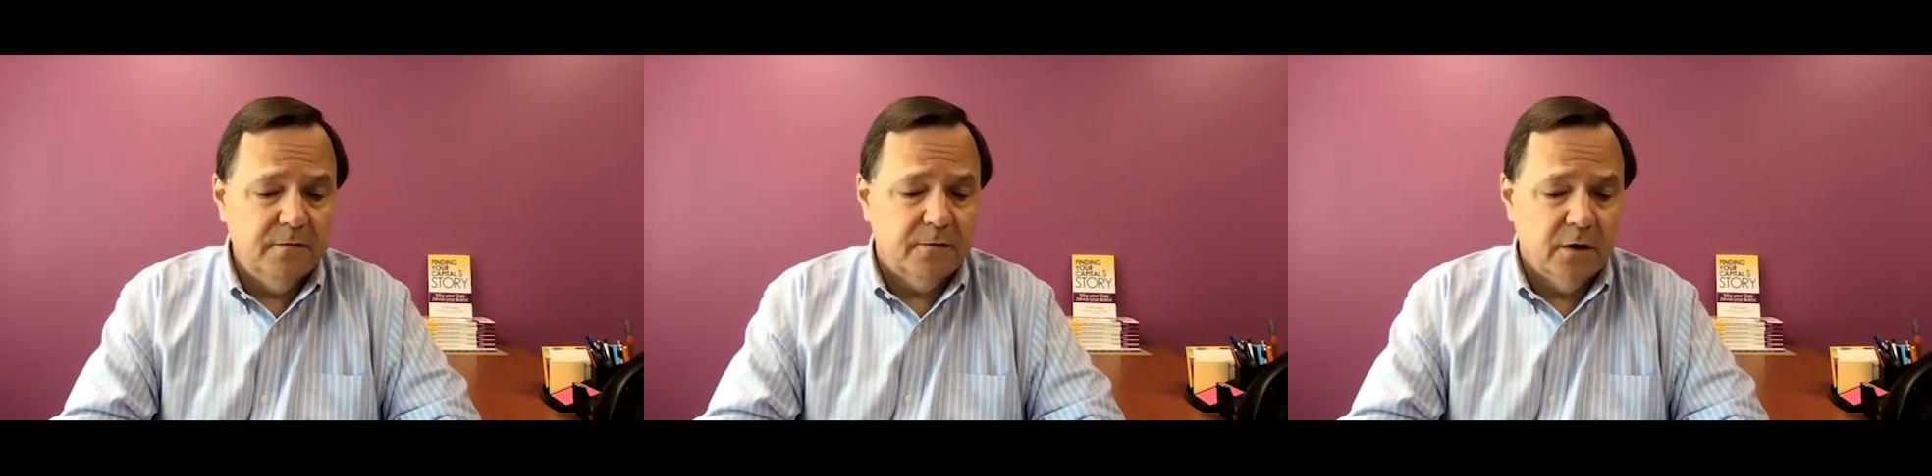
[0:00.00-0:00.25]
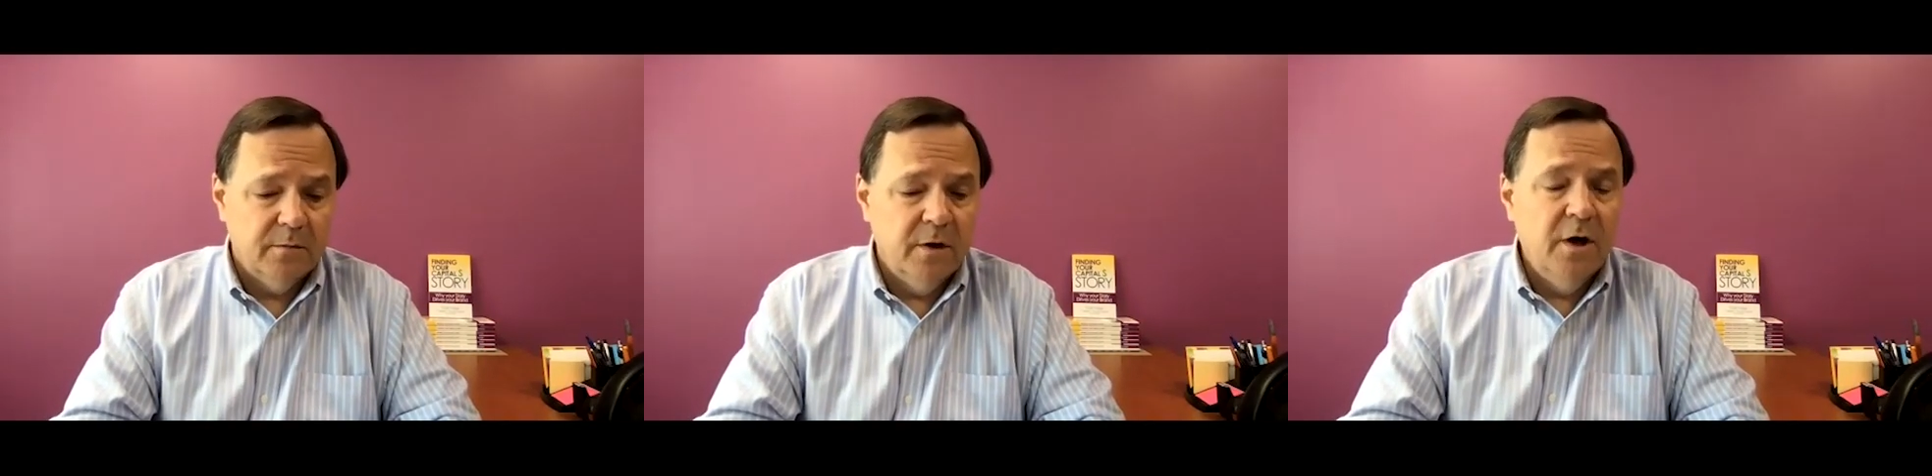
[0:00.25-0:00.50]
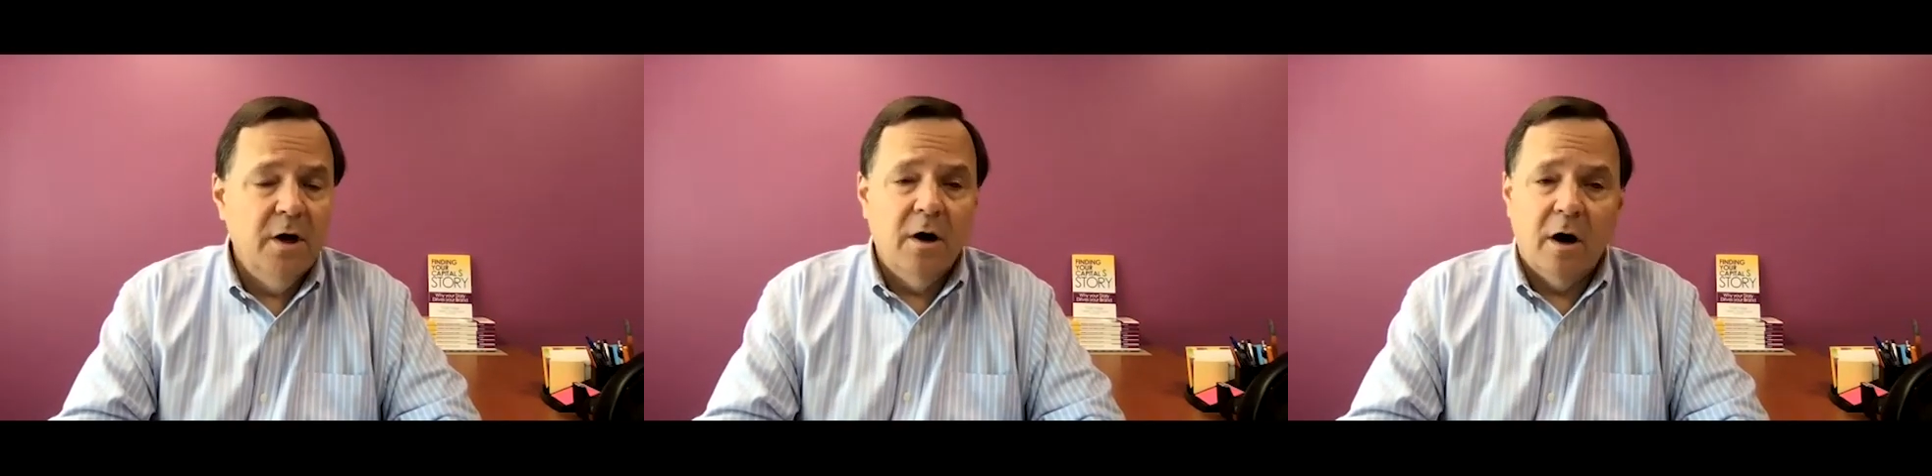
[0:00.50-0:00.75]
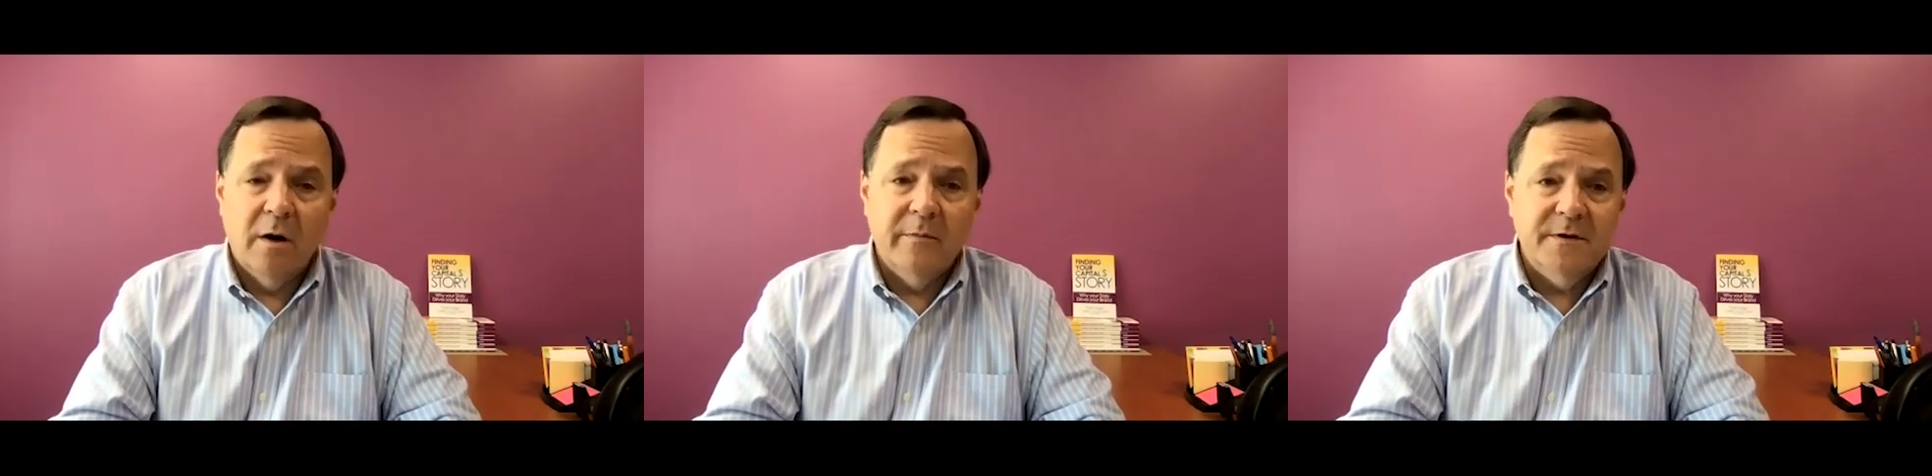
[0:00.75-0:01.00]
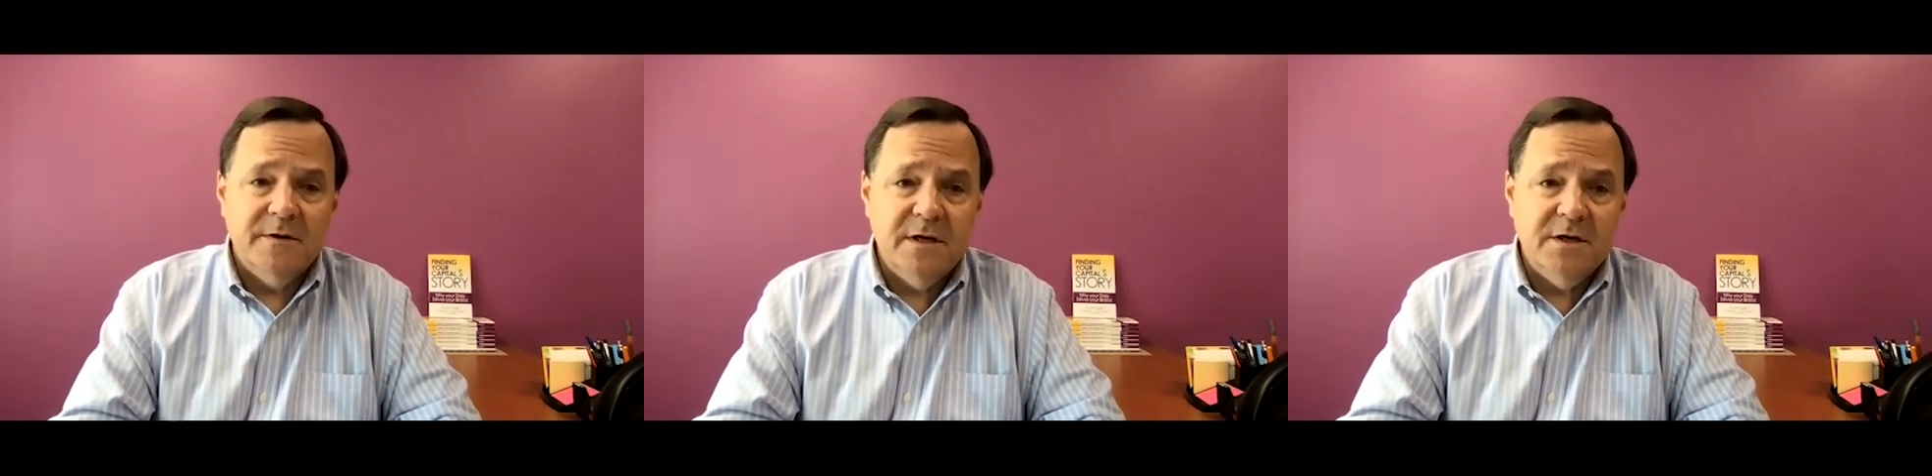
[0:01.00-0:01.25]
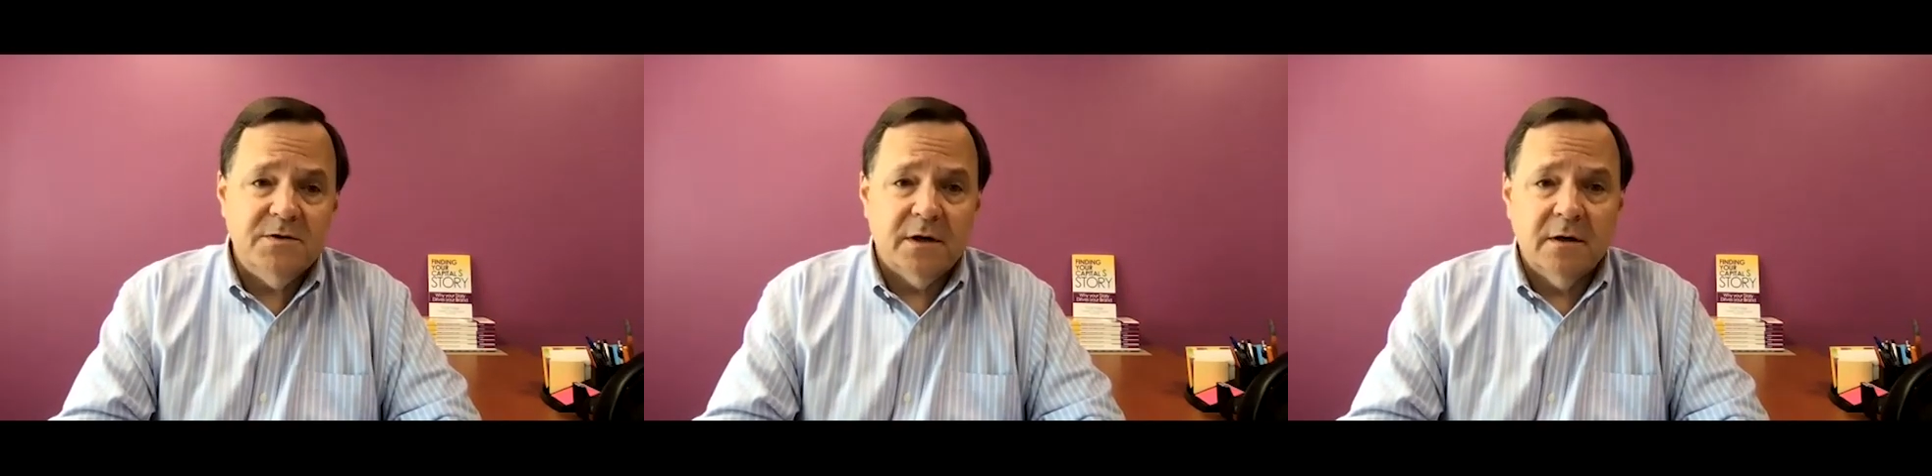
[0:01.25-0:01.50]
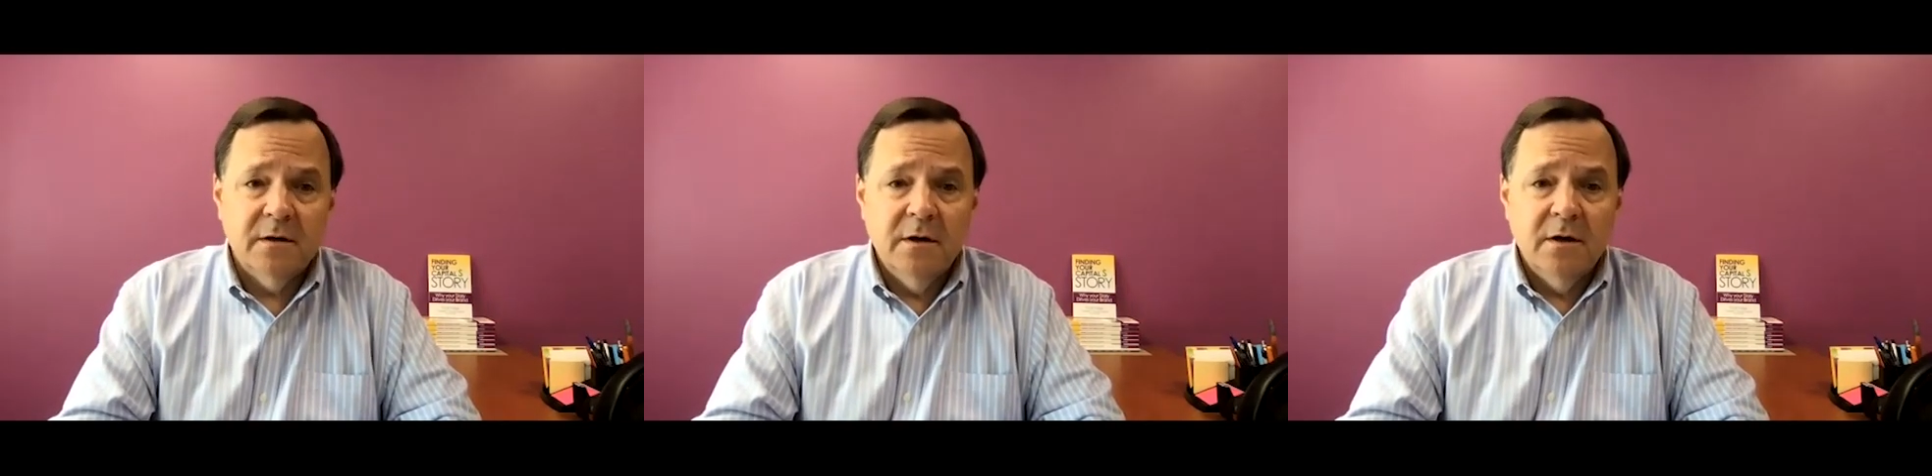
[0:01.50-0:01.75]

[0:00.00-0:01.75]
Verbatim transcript: firm arment dietrich